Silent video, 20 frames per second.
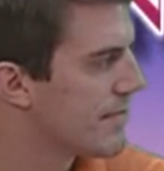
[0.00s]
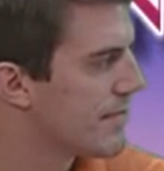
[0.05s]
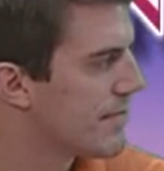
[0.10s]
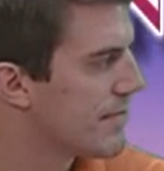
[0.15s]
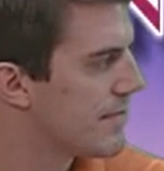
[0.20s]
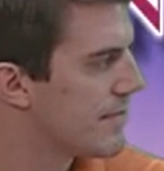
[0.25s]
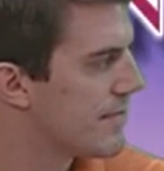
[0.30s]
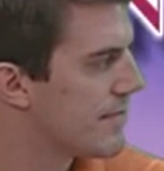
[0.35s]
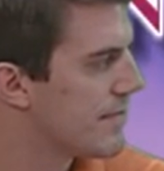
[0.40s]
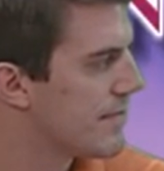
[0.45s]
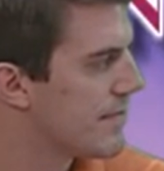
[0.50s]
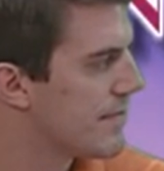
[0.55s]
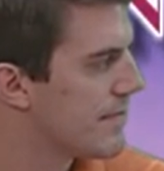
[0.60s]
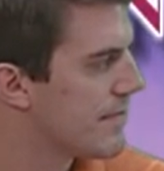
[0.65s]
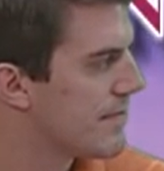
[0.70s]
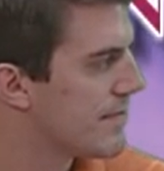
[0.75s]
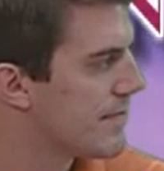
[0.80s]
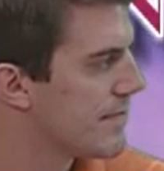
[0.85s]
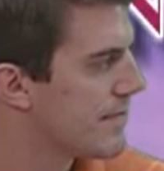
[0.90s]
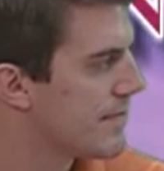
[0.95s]

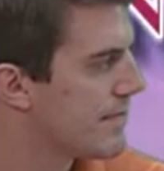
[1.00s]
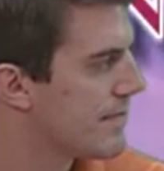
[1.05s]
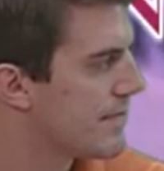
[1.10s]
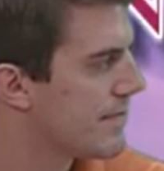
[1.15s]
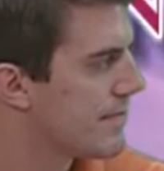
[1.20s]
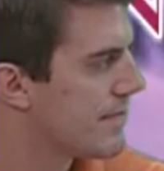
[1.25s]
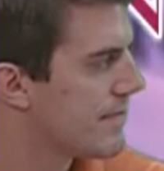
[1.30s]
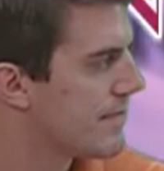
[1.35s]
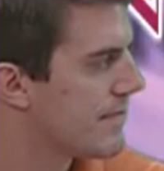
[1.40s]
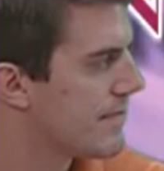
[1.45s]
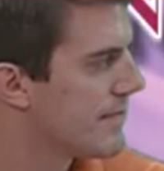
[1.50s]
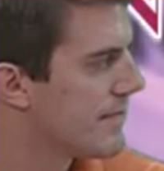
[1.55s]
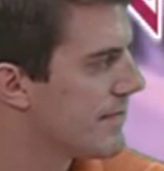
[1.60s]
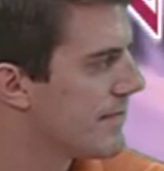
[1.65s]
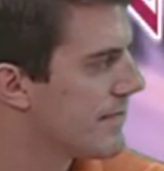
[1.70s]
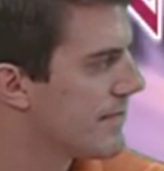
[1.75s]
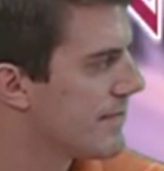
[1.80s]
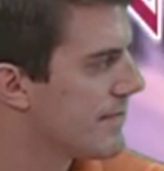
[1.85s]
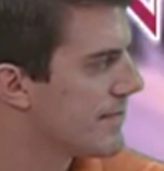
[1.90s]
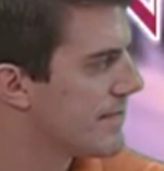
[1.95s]

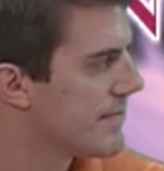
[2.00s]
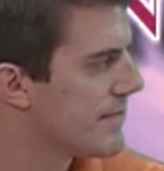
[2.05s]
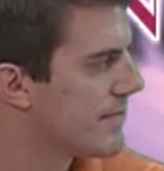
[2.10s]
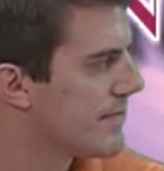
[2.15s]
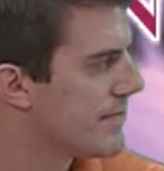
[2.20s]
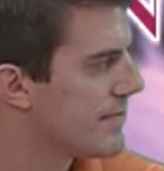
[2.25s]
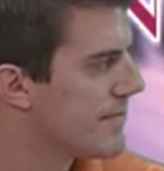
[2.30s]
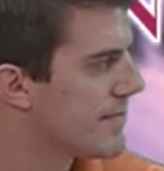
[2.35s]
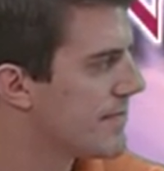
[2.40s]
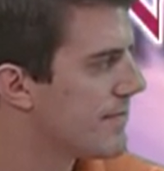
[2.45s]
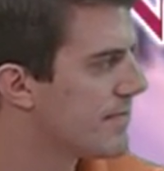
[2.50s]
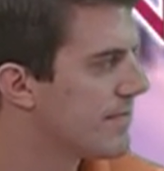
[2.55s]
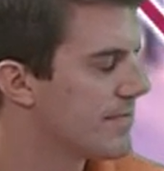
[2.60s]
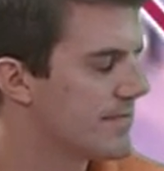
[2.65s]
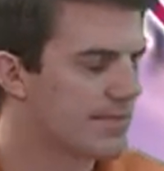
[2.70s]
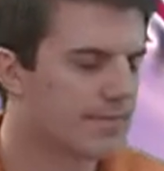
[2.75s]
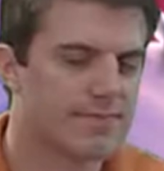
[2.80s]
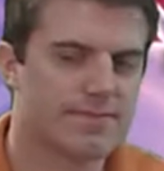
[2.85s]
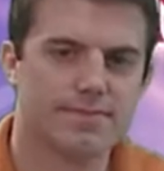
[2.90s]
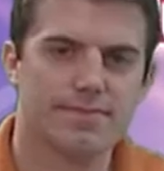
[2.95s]

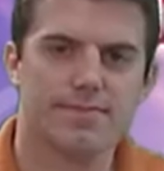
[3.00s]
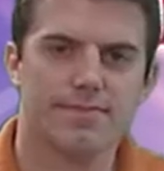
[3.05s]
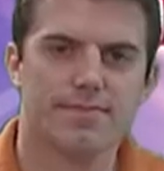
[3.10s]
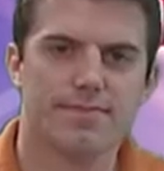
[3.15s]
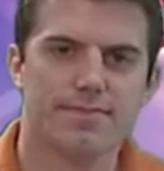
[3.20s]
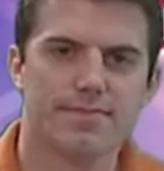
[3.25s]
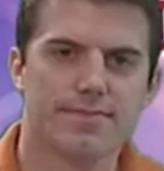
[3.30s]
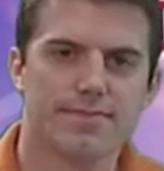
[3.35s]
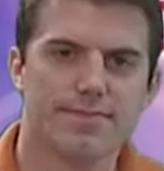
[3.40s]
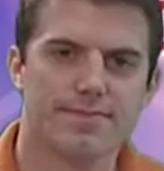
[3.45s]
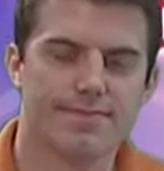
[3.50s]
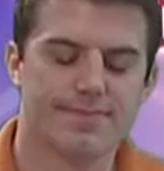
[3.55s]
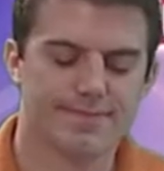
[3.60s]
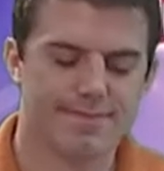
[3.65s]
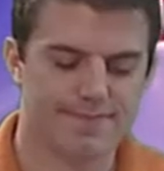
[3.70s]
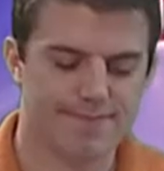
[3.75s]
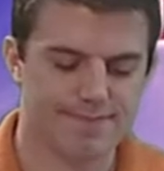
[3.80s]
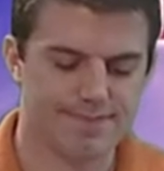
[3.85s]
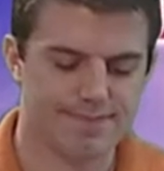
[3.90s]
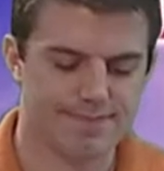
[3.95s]

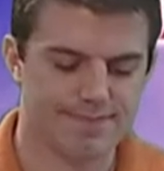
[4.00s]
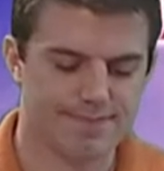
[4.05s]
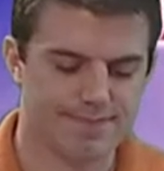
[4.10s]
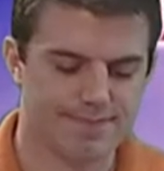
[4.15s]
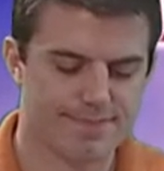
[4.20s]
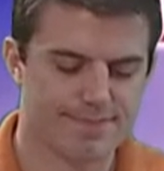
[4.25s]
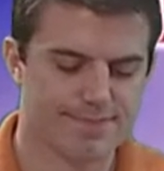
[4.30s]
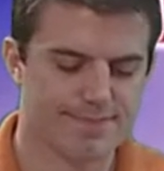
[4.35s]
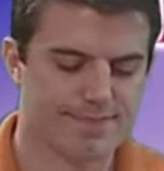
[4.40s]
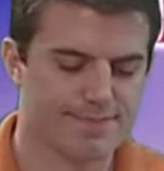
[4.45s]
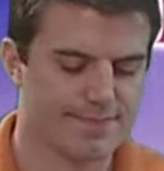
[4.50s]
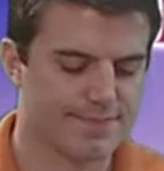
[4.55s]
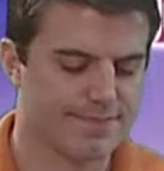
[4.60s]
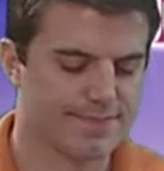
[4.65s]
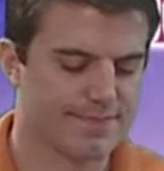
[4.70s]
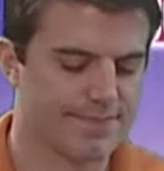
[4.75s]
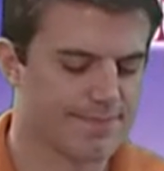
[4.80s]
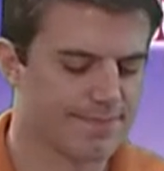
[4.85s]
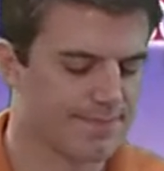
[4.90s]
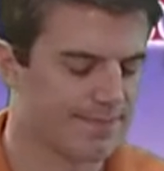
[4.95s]

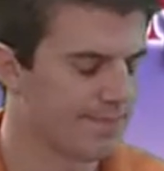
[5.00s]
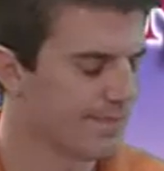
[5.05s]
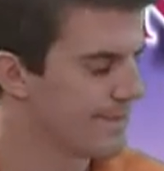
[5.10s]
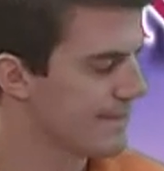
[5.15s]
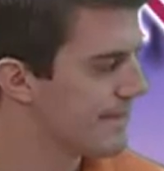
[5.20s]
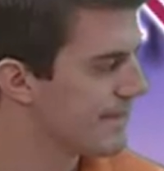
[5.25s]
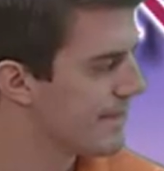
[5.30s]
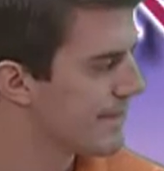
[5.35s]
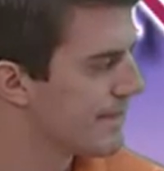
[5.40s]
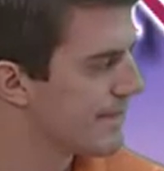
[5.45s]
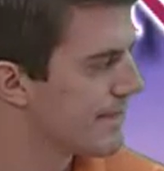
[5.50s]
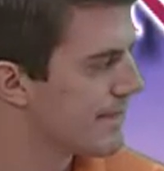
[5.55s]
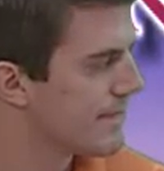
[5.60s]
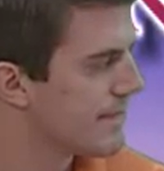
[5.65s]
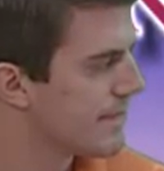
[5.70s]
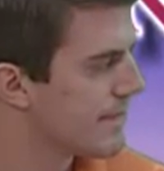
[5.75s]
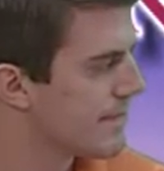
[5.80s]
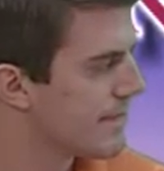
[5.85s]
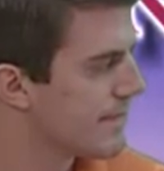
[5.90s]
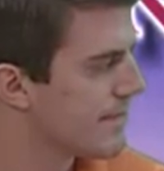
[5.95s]

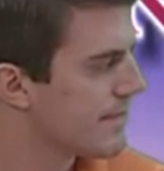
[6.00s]
[no speech]